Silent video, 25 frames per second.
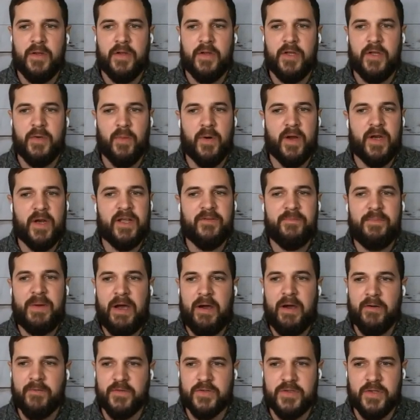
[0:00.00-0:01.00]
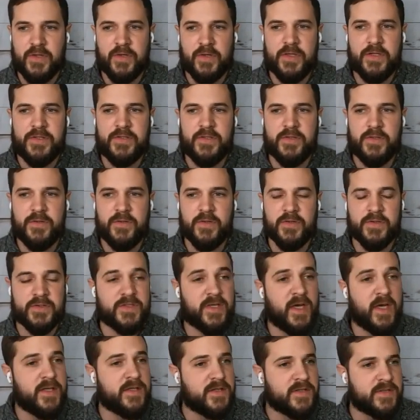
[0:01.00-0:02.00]
You want to give power of attorney to your
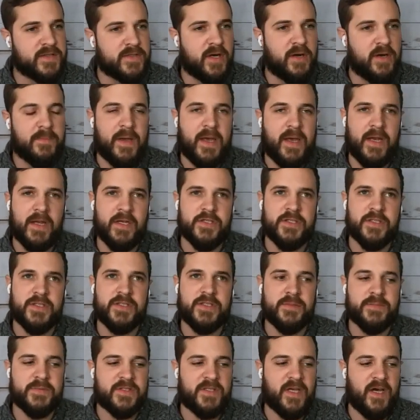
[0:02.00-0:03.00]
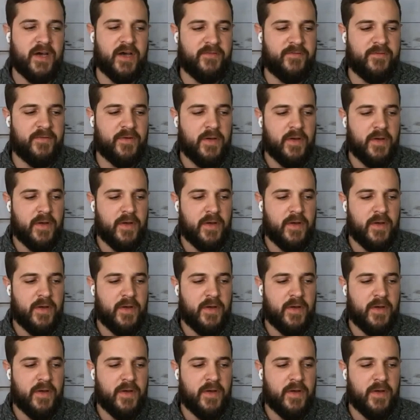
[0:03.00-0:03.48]
son to start managing some stuff,